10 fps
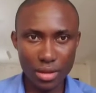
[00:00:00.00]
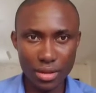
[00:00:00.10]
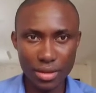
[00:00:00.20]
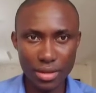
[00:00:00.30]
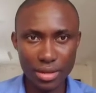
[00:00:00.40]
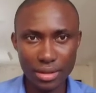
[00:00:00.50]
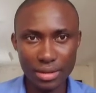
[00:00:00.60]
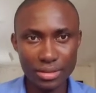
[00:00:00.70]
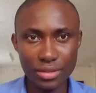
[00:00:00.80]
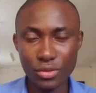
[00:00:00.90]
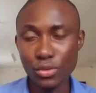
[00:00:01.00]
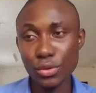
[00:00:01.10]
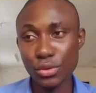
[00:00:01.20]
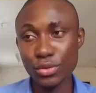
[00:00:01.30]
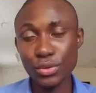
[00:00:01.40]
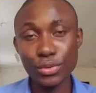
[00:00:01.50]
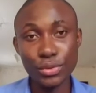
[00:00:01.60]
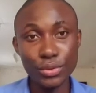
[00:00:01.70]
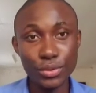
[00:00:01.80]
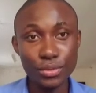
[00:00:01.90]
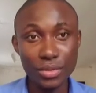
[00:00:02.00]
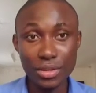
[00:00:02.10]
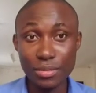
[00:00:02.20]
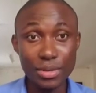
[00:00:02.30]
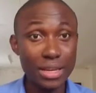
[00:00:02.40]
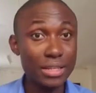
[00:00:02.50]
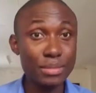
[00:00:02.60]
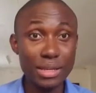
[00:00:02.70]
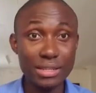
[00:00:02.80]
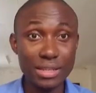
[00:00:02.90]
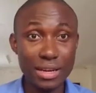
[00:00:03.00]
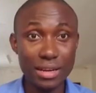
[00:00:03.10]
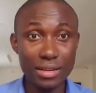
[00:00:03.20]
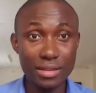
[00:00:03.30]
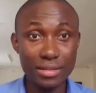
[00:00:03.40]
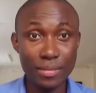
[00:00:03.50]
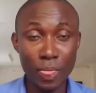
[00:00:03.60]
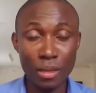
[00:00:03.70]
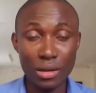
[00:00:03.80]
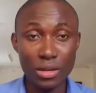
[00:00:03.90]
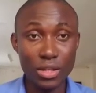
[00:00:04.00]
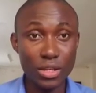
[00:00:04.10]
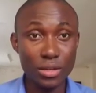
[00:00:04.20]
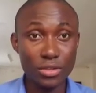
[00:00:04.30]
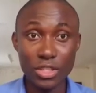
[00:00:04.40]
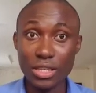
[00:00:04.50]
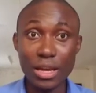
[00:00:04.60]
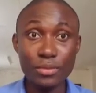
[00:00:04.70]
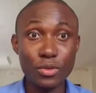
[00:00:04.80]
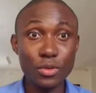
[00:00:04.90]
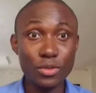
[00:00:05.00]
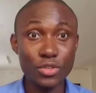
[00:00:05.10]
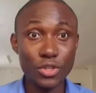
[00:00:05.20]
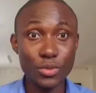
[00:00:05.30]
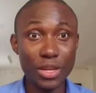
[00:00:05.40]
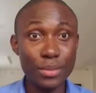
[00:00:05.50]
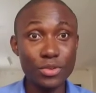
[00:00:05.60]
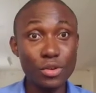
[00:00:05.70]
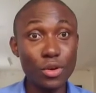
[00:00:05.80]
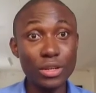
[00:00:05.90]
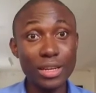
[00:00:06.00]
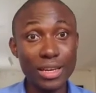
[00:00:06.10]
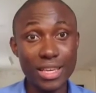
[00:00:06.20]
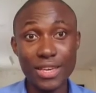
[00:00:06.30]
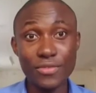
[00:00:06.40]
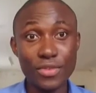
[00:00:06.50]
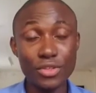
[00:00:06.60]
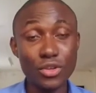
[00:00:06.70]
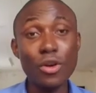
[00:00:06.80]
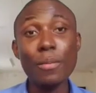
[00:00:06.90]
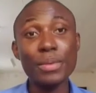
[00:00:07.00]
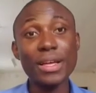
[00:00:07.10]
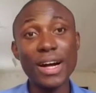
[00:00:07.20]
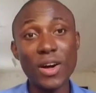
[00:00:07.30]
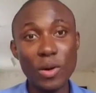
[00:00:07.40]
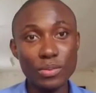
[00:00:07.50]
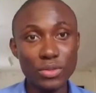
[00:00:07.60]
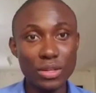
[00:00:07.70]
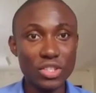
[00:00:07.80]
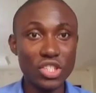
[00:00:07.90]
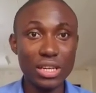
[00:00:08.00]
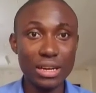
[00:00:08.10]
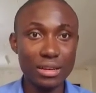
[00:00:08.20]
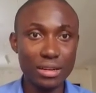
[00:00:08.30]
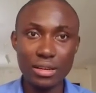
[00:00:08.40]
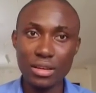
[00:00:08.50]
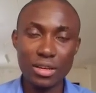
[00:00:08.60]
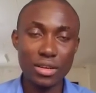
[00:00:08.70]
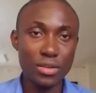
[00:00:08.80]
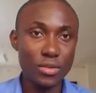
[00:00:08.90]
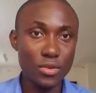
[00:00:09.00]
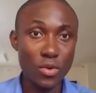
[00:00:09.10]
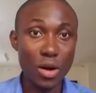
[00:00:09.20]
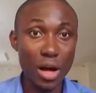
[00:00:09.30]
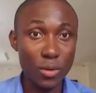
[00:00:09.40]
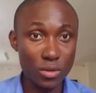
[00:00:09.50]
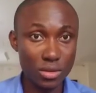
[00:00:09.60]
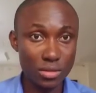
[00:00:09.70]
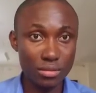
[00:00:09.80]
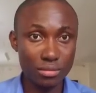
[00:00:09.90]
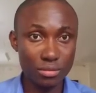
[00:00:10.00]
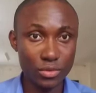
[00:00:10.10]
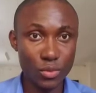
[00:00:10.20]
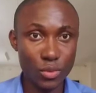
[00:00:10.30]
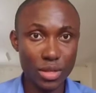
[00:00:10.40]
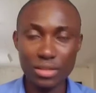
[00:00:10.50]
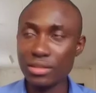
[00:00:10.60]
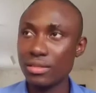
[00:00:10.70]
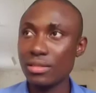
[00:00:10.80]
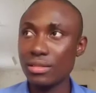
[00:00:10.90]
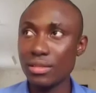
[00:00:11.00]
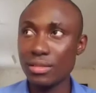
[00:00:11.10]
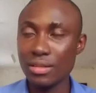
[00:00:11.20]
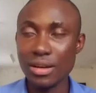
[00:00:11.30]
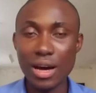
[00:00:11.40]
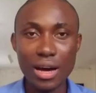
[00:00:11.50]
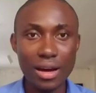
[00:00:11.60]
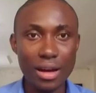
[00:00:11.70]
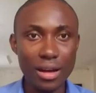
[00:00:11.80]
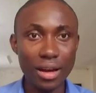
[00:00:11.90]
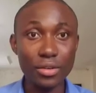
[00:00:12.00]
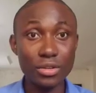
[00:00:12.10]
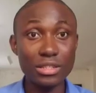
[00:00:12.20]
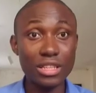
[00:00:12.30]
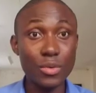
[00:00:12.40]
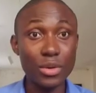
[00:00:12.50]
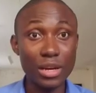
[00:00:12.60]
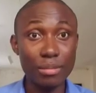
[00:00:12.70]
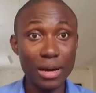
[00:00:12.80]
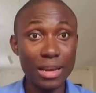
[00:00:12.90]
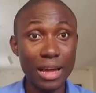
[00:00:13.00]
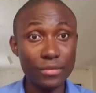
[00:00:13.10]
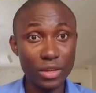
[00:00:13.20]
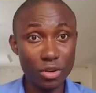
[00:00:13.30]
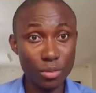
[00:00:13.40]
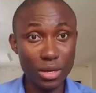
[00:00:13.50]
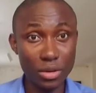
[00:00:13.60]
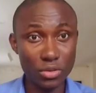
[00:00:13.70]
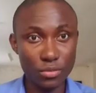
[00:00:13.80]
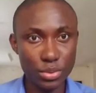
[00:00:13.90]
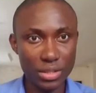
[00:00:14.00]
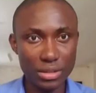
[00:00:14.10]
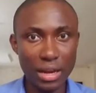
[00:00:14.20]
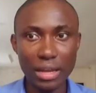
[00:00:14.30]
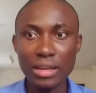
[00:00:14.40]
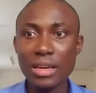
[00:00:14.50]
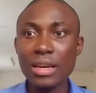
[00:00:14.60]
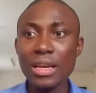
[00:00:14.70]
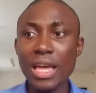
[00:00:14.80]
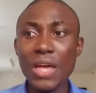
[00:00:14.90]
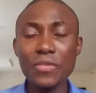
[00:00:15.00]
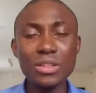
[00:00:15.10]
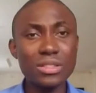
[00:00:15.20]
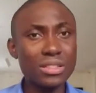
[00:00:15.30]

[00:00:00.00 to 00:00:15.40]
I hate this, but that's my style. She kept on calling her gay friend to come pick her up so that she can, go out with her and not stay with her man after coming out of prison, and even